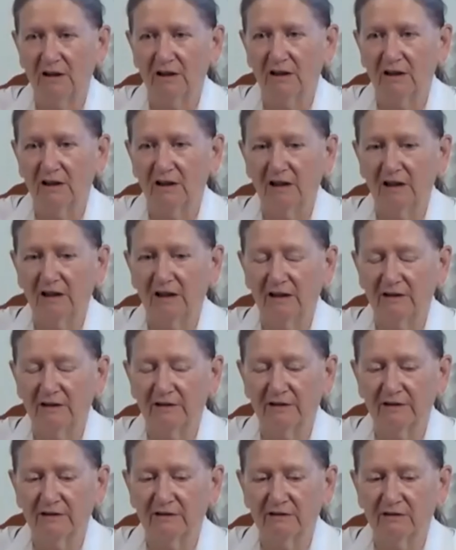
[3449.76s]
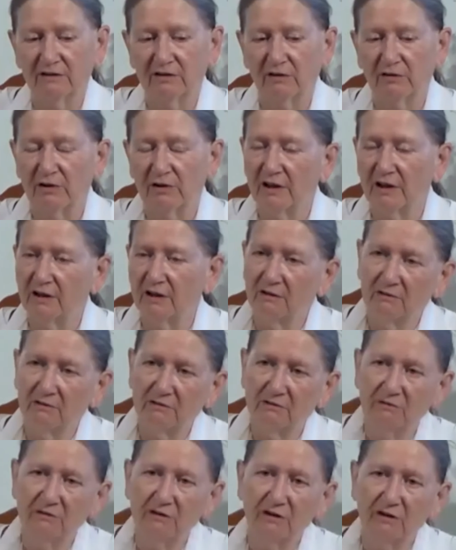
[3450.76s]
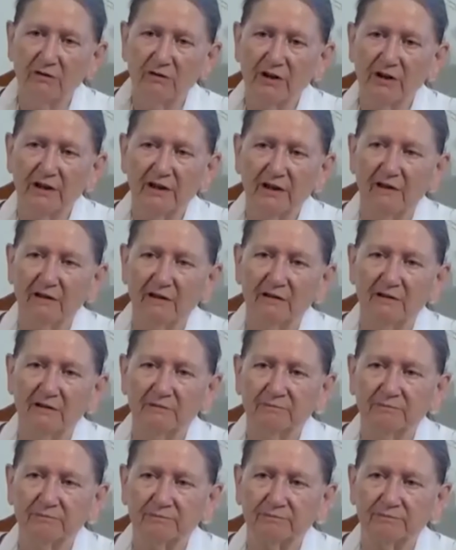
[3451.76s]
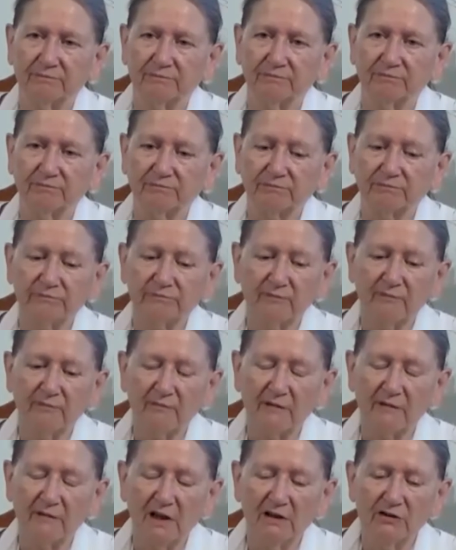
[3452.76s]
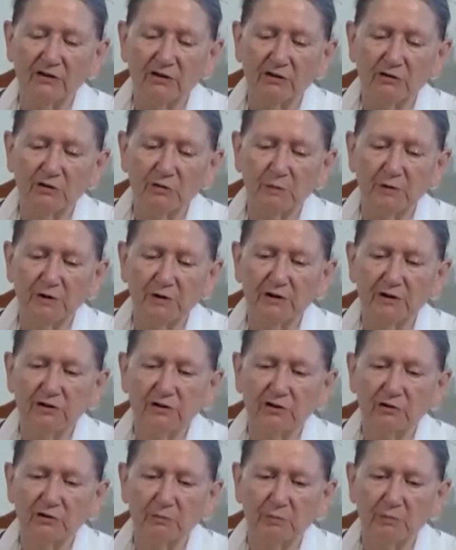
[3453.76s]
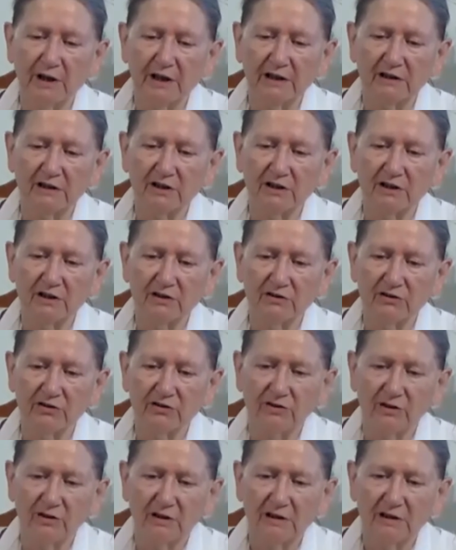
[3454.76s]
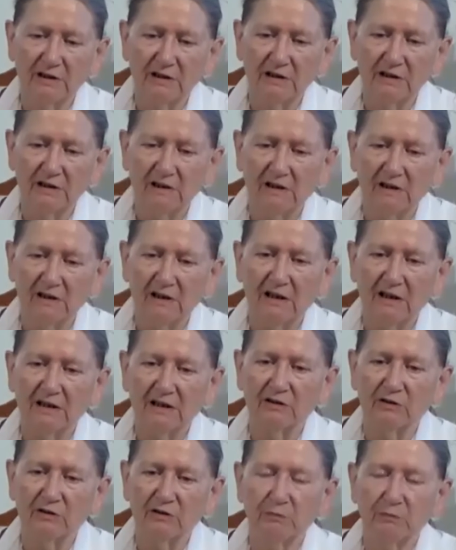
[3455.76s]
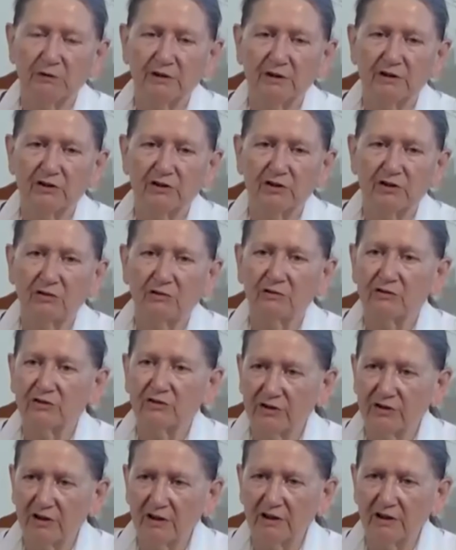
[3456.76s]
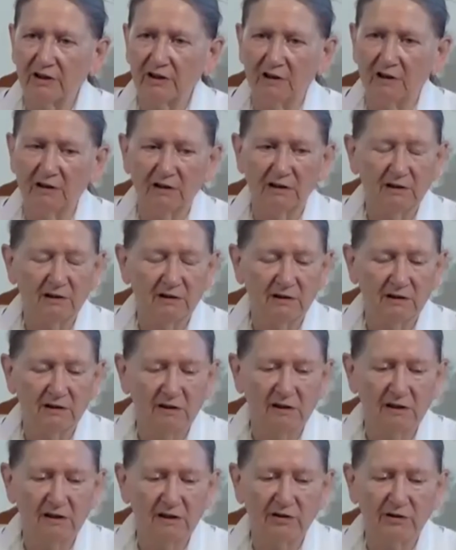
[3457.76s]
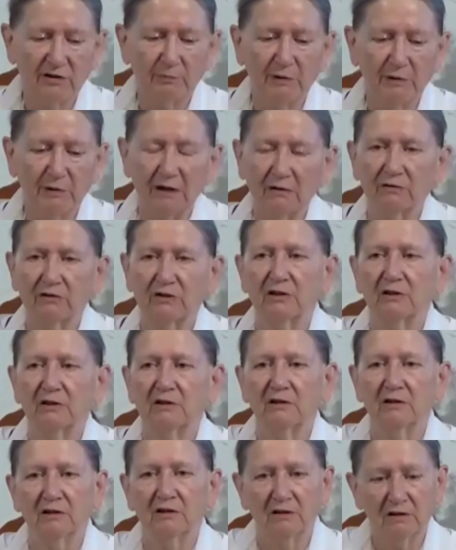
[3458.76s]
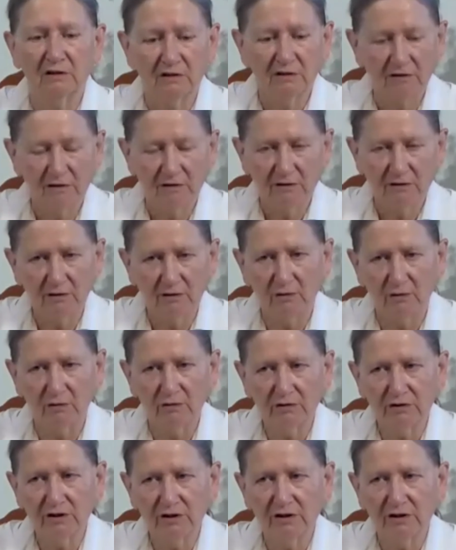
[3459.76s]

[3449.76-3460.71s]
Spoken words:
And so they go there. And so spiritual practice and spiritual study is about God